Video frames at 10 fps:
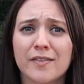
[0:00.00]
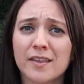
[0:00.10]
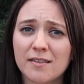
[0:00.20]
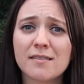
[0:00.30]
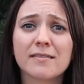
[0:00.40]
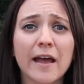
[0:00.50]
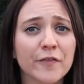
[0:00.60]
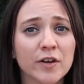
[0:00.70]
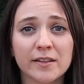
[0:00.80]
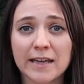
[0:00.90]
This is
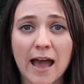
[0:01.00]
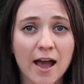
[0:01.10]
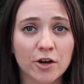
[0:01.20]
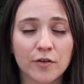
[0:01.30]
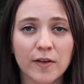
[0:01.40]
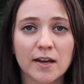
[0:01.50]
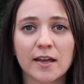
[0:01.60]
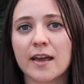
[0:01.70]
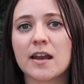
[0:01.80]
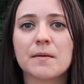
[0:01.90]
definitely
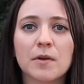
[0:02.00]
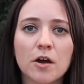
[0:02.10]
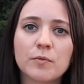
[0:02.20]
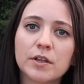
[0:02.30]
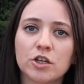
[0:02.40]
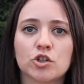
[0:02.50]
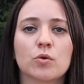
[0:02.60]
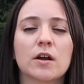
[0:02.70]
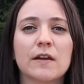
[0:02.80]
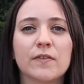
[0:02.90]
aggravating and I'm not really
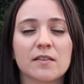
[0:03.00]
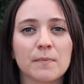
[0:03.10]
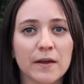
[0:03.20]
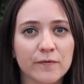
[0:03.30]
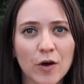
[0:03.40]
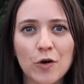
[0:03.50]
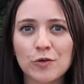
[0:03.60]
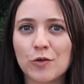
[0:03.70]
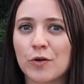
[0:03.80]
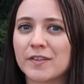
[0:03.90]
sure if it's my
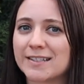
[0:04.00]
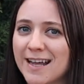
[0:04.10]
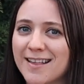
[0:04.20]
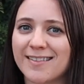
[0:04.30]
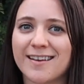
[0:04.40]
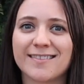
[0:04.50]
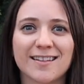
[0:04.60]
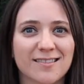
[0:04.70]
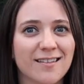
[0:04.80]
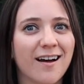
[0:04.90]
phone or the Tesla
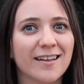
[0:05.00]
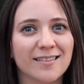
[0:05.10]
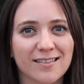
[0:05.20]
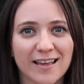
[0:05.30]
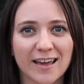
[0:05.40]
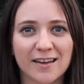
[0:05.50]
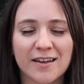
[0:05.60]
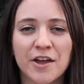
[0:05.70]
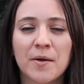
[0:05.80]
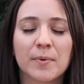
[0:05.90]
that's not in sync.
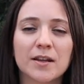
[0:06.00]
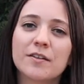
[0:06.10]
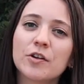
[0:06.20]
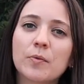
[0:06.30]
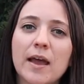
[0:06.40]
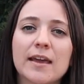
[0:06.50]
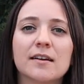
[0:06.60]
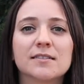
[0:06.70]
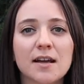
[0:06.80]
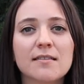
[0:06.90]
But either way,
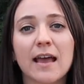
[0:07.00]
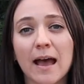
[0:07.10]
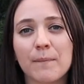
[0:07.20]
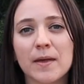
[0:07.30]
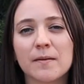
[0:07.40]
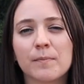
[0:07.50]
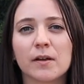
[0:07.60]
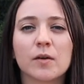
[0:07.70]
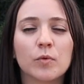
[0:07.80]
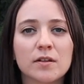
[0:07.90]
it does happen, but
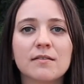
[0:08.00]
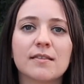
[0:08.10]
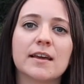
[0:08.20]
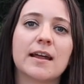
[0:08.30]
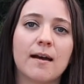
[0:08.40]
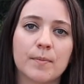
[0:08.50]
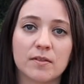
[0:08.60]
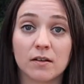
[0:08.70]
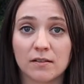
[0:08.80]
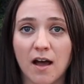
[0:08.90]
I wouldn't say it
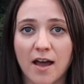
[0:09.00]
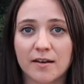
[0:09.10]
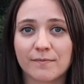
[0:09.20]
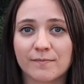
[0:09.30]
happens a lot.